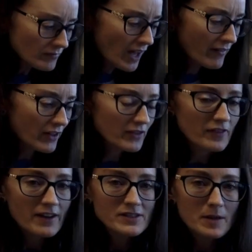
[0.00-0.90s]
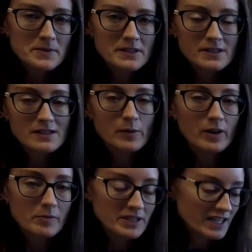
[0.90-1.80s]
I've got the 5 substances that we're
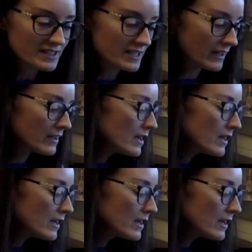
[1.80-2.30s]
going to be testing.